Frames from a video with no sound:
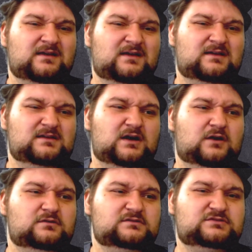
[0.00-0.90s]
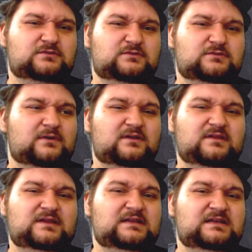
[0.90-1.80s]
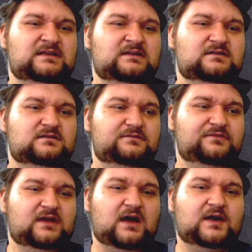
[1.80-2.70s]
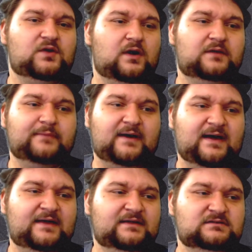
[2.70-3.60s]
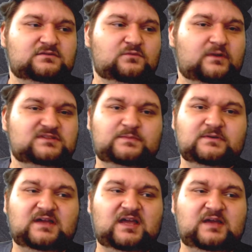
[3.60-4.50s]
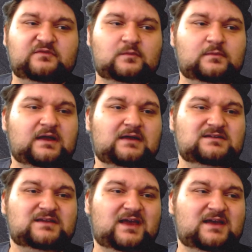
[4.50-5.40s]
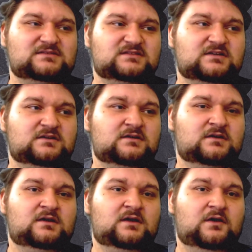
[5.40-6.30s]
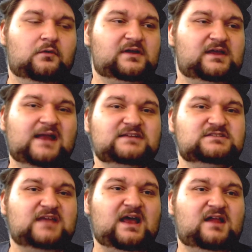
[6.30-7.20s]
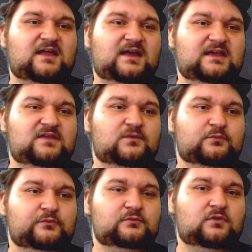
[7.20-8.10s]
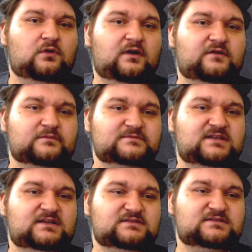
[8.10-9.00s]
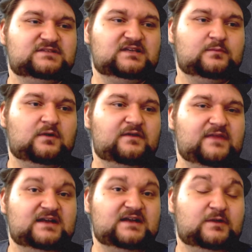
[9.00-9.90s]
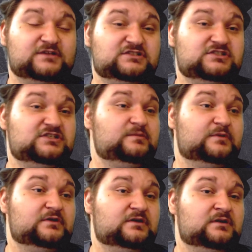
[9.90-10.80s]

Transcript: Do I really need the auto unbind once per game from a knight and canter? Or can I just ally in the Rune Lord from Cities of Sigmar that is much cheaper